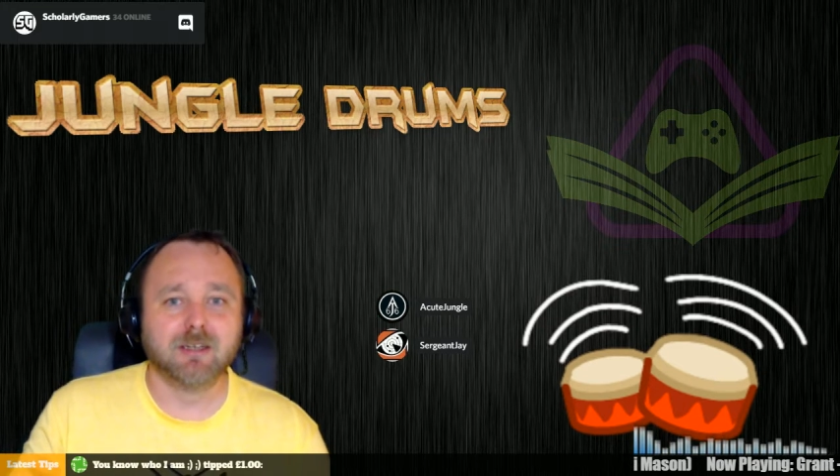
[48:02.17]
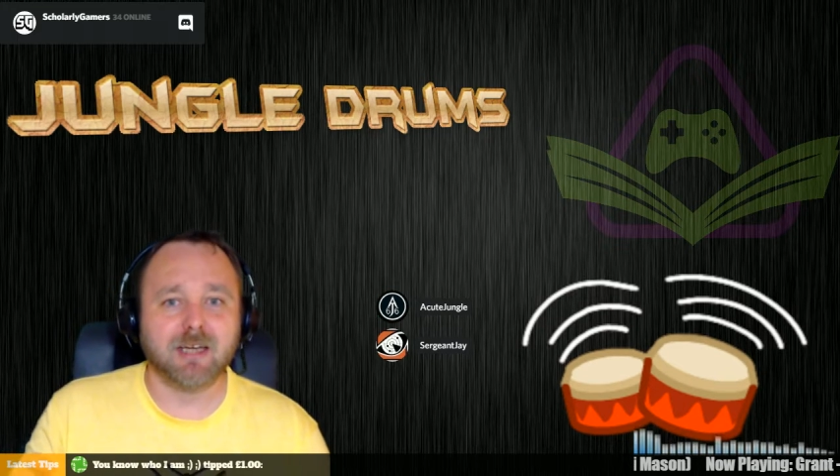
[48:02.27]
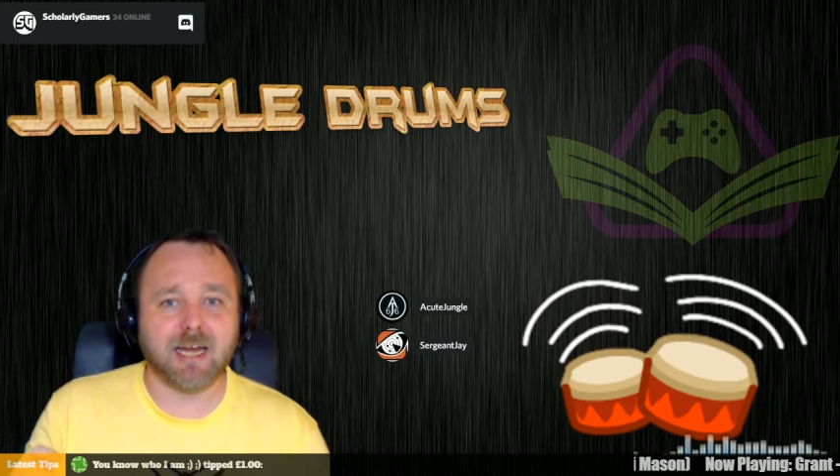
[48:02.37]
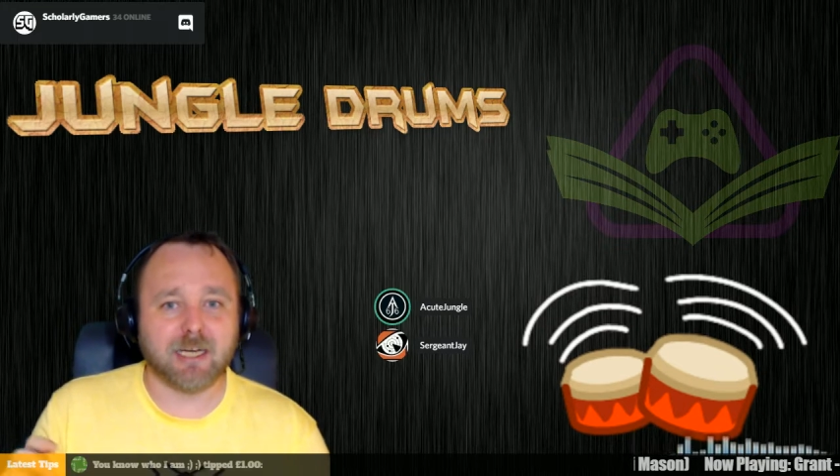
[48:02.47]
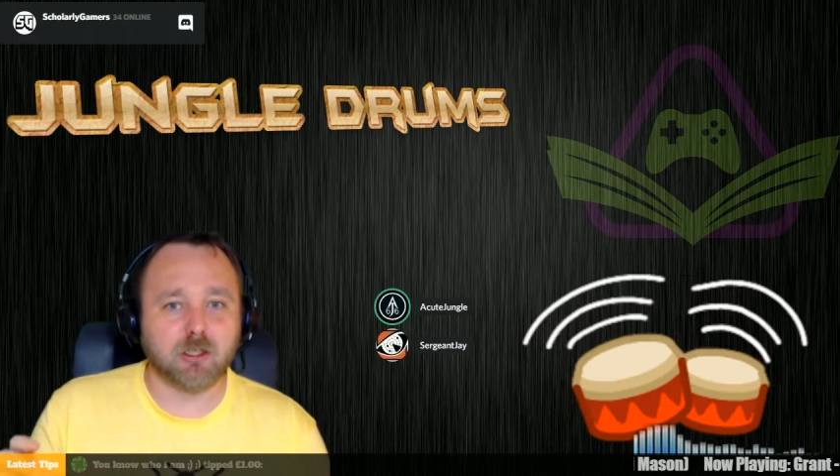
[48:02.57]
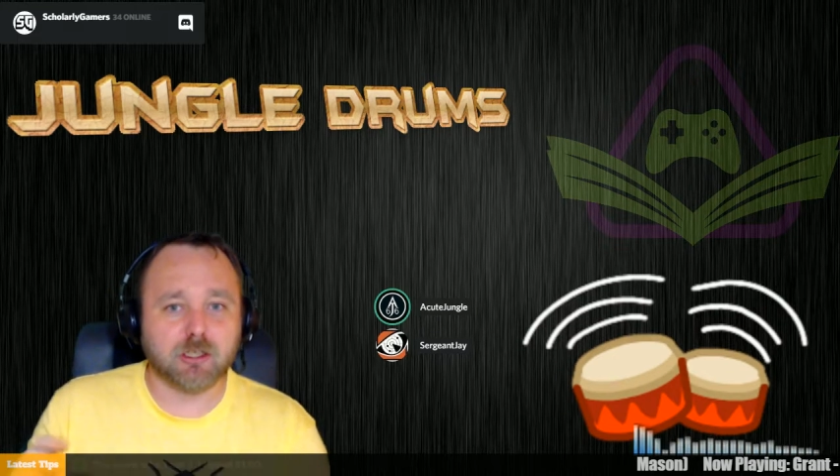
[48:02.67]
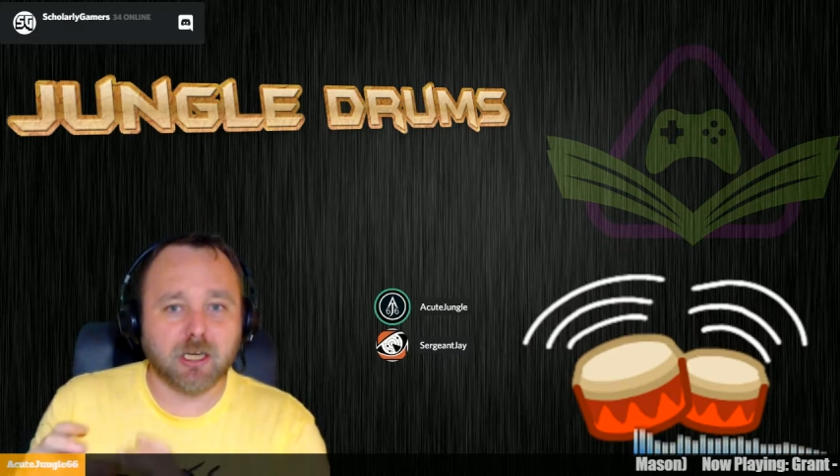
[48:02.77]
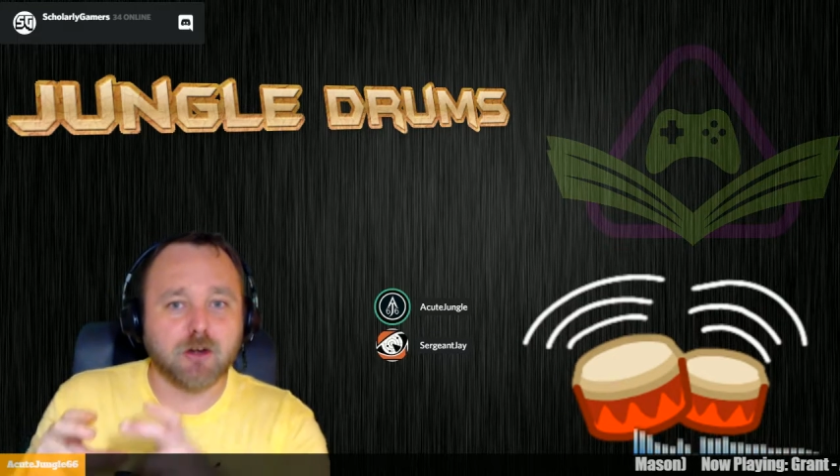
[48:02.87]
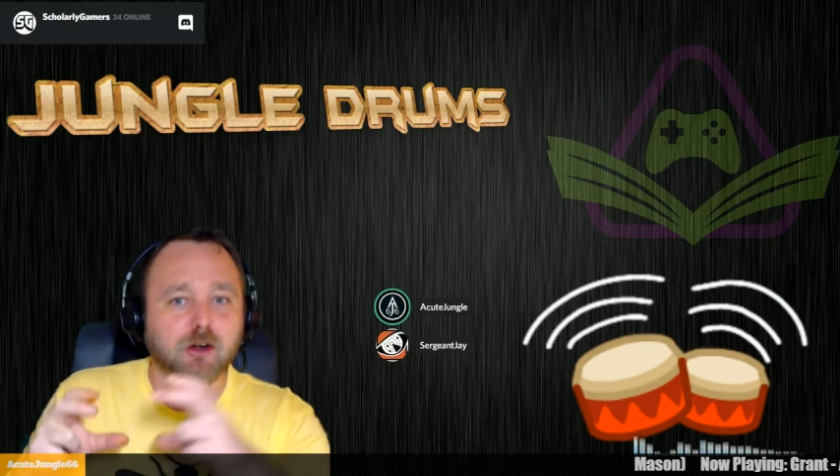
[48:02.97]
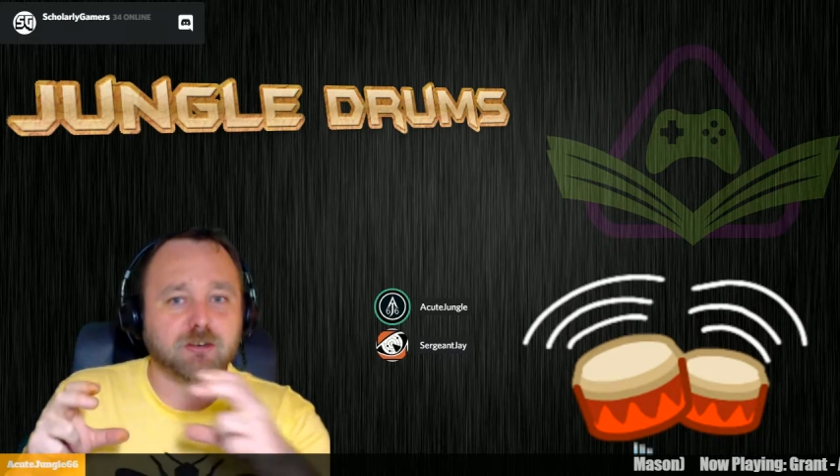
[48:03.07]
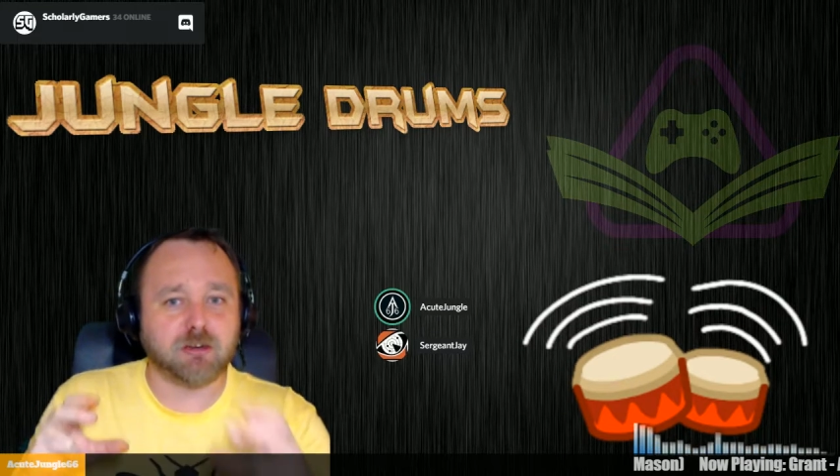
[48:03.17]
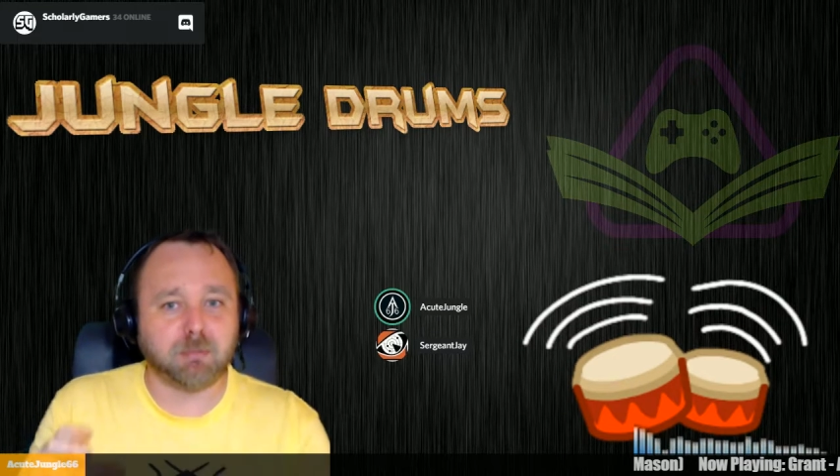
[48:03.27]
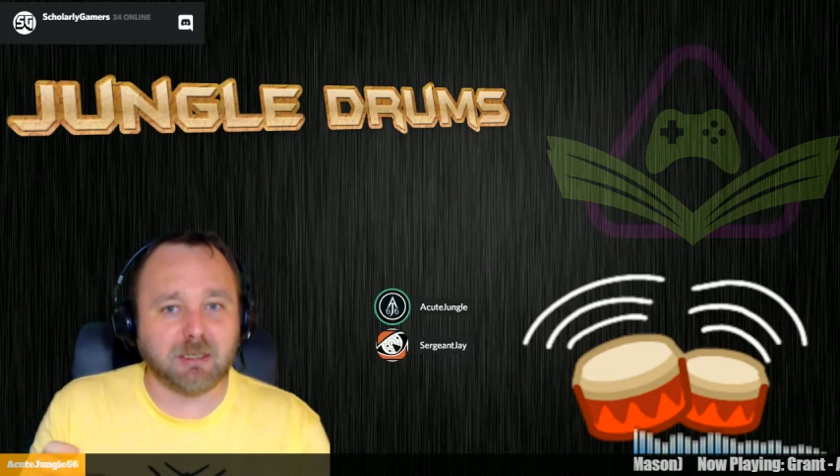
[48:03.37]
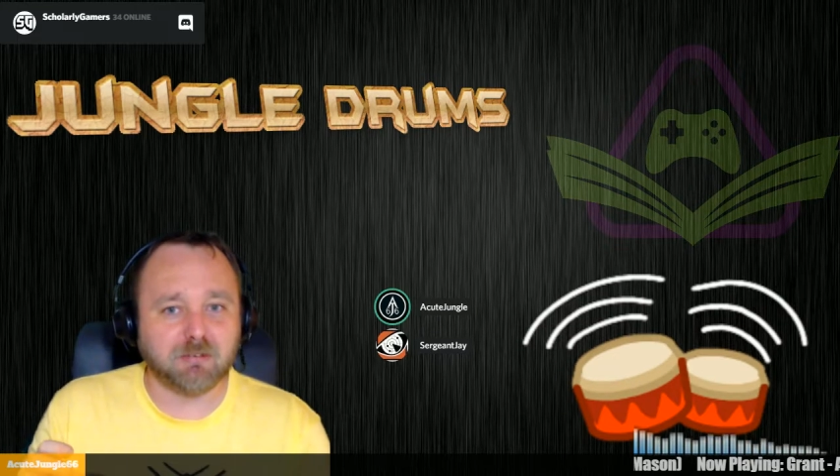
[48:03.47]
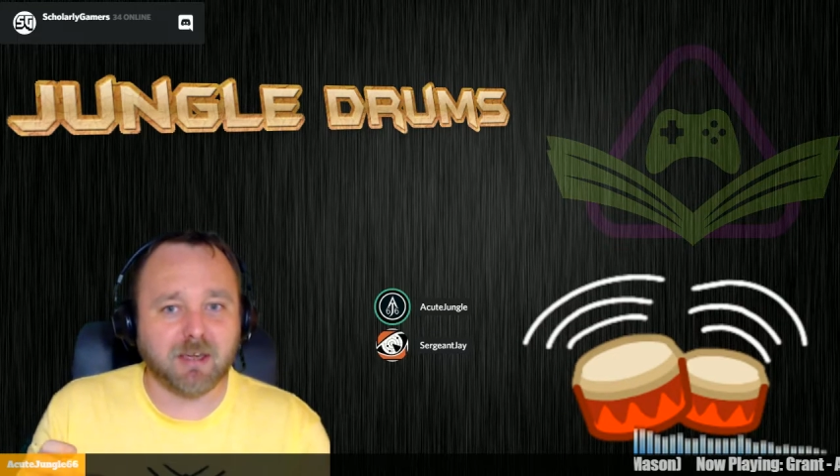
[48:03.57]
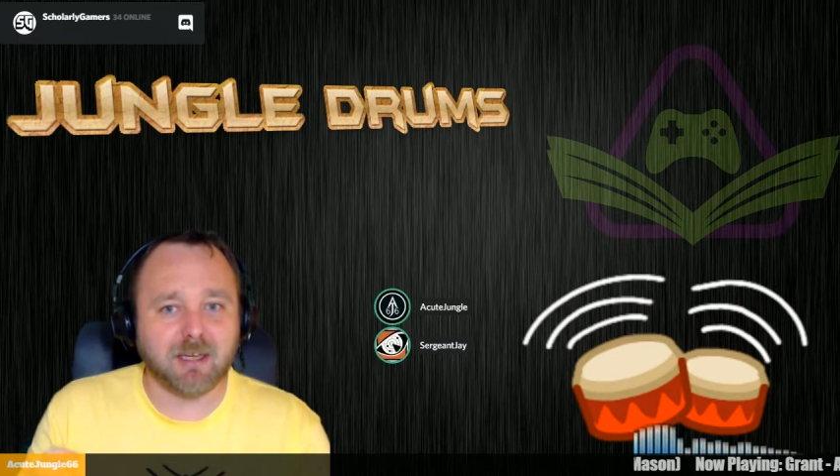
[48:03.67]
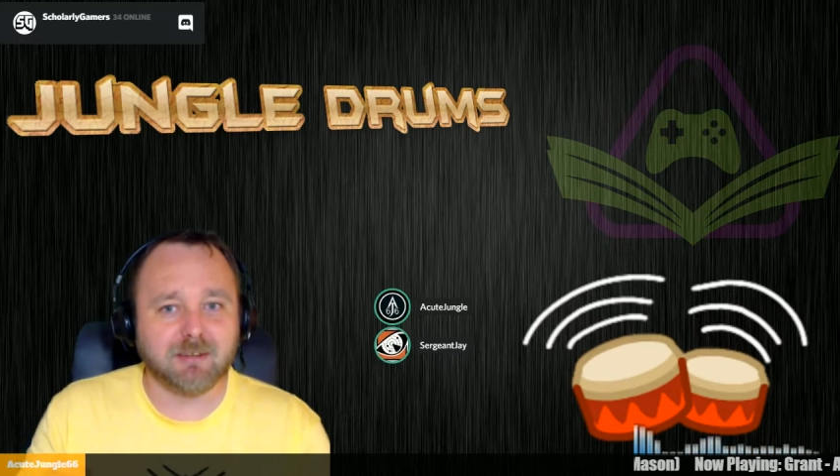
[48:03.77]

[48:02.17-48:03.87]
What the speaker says: and then look at an RGB fan,